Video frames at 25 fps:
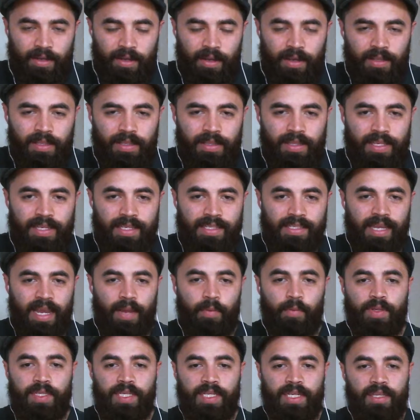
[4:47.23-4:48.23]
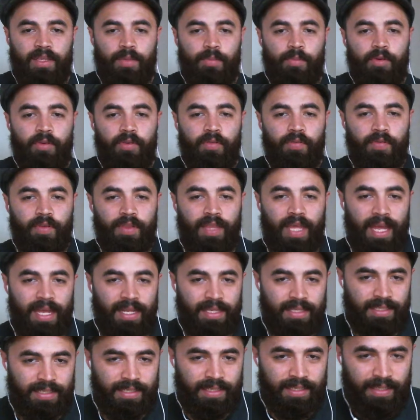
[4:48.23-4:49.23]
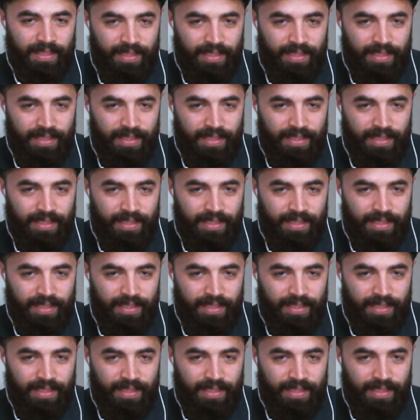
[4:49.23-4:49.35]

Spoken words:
All of this, I wasn't in the mood for that,